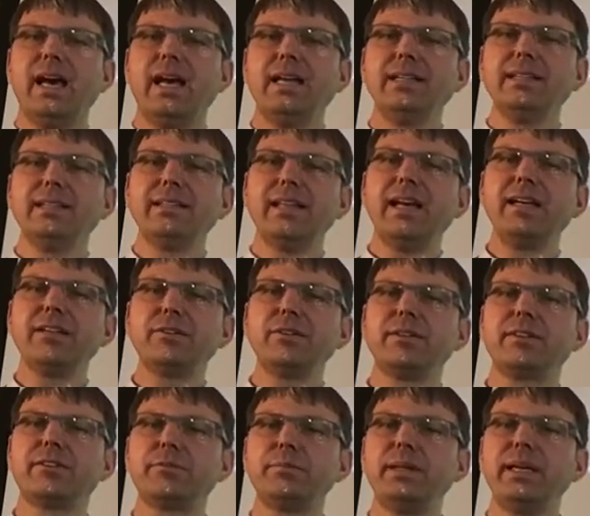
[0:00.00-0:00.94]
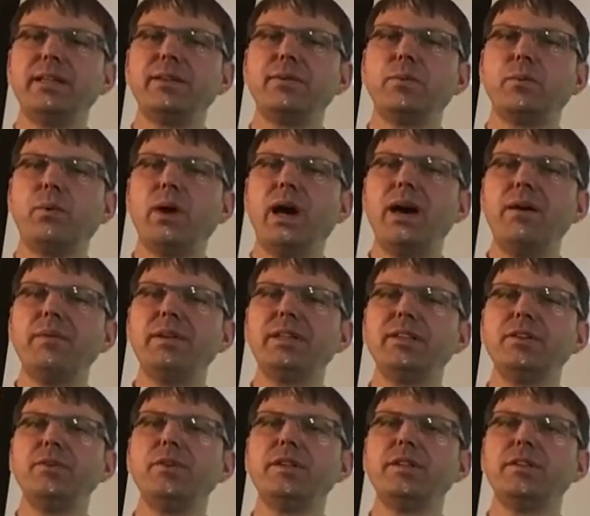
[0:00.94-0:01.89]
and I'd like to explain why
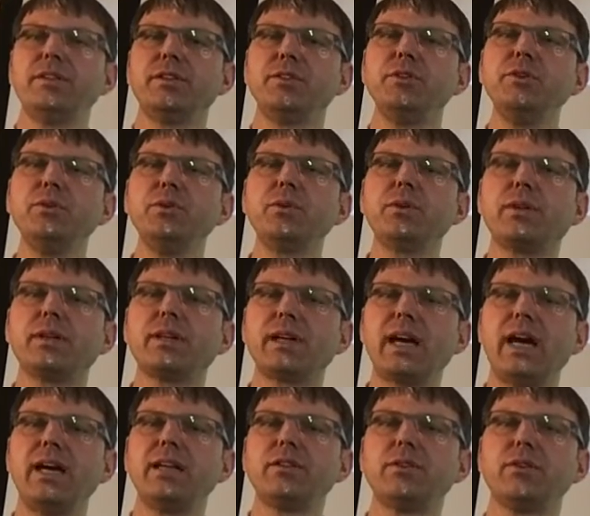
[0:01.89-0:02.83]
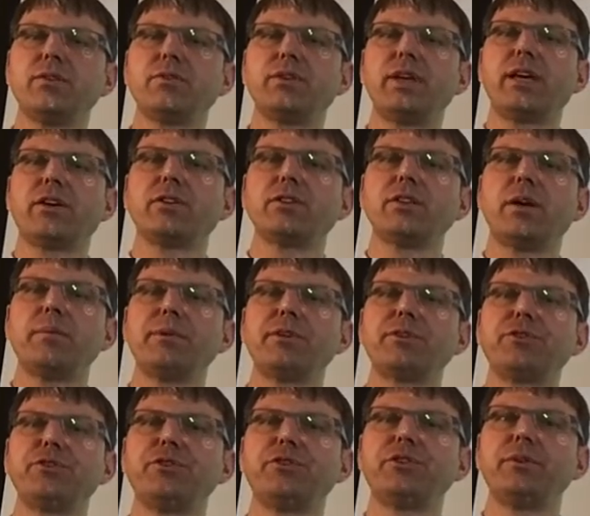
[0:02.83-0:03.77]
we need a new kind of
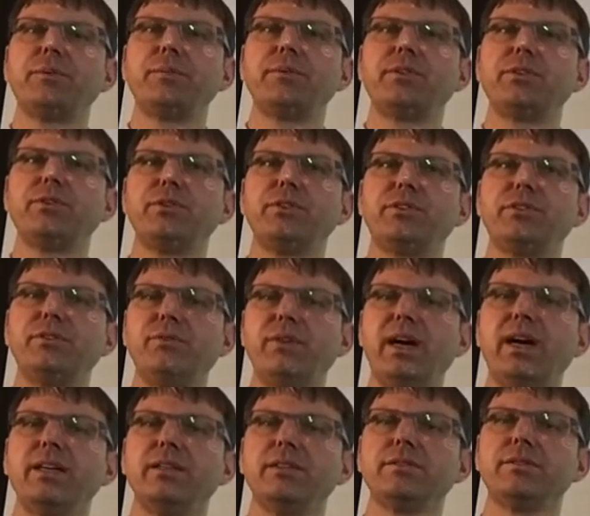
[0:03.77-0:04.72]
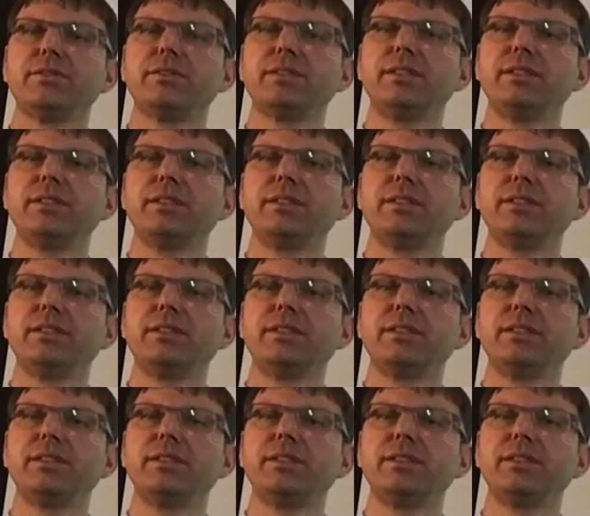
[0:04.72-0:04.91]
economic system to survive.